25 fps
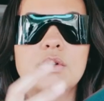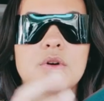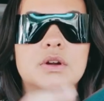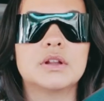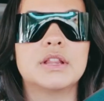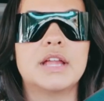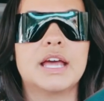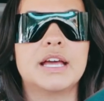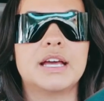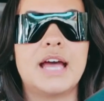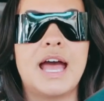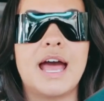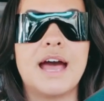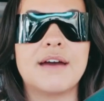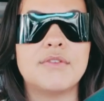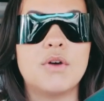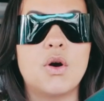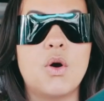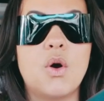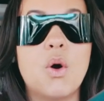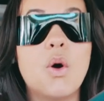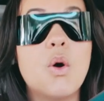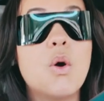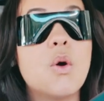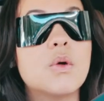or like have a
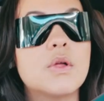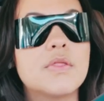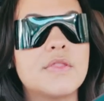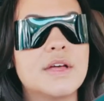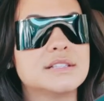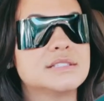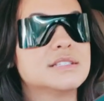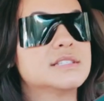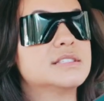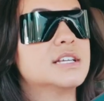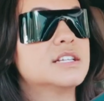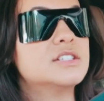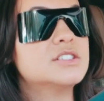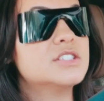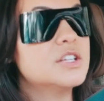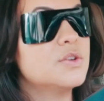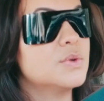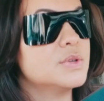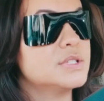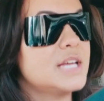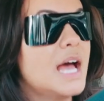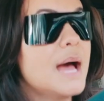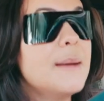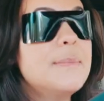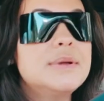hole and that's essentially
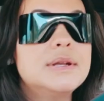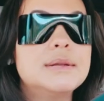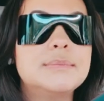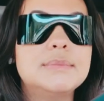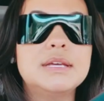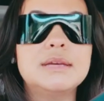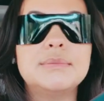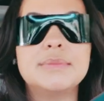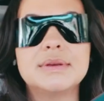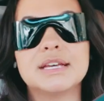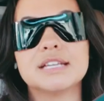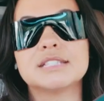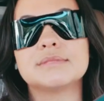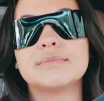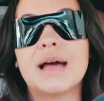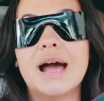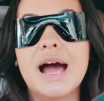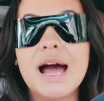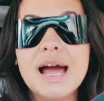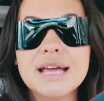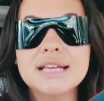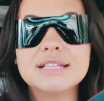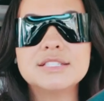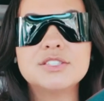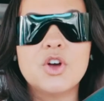what's happened to me because my
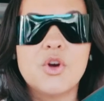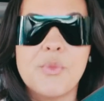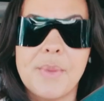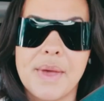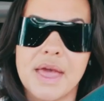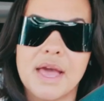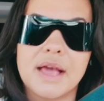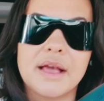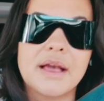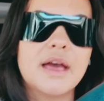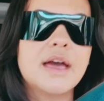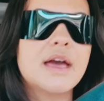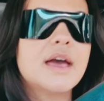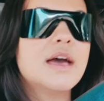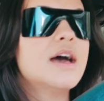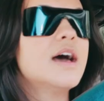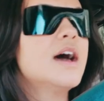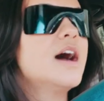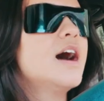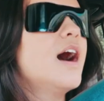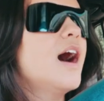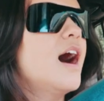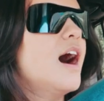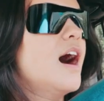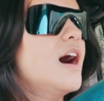eye is so big
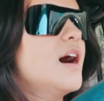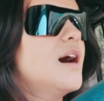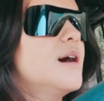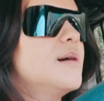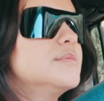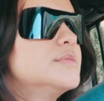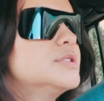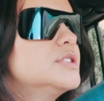um,